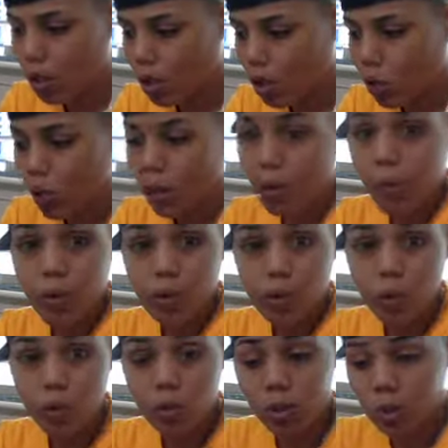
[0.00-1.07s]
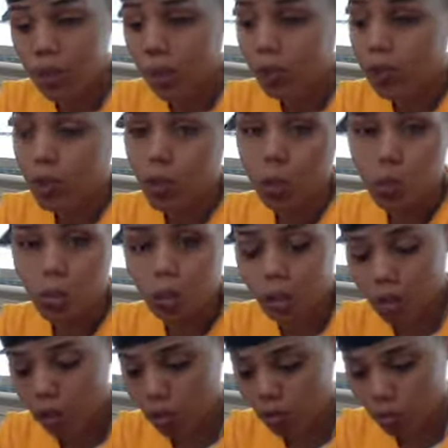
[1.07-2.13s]
Queen of Pentacles and give to the Queen of
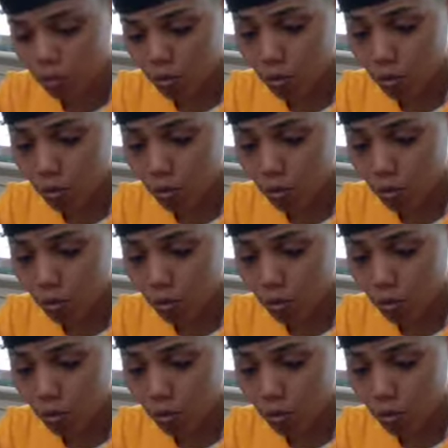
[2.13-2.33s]
Cups,